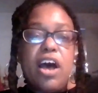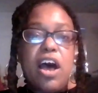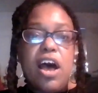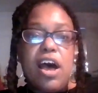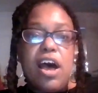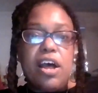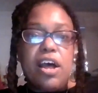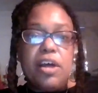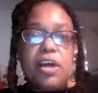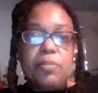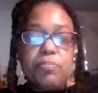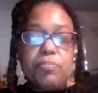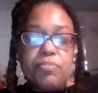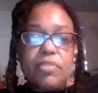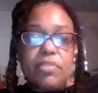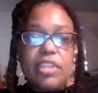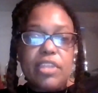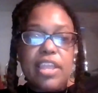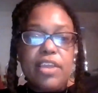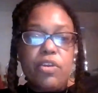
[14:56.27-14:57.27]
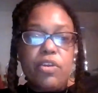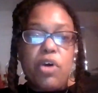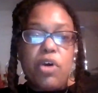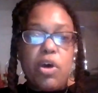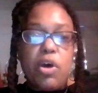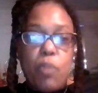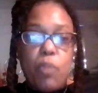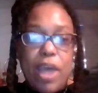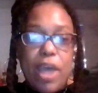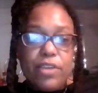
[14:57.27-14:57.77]

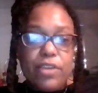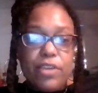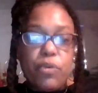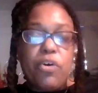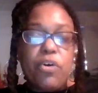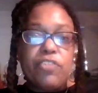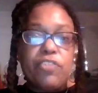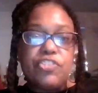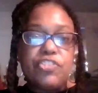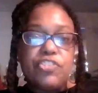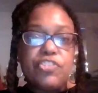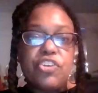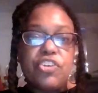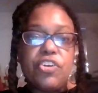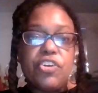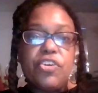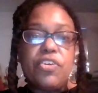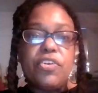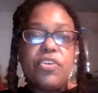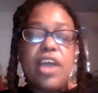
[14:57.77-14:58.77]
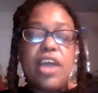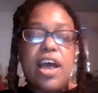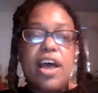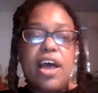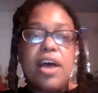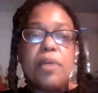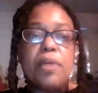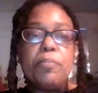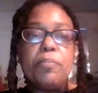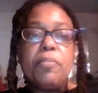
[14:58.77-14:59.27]
a white officer
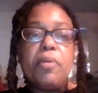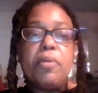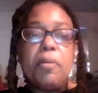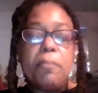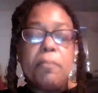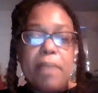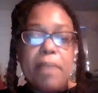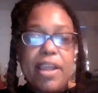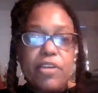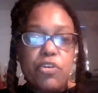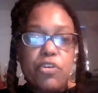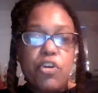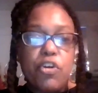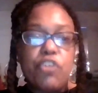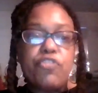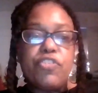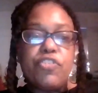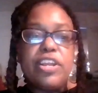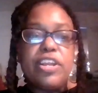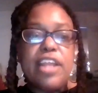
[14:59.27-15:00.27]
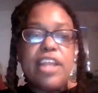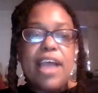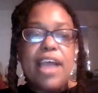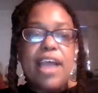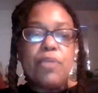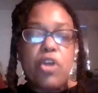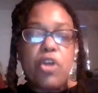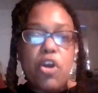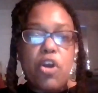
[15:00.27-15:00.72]
My girlfriend and I were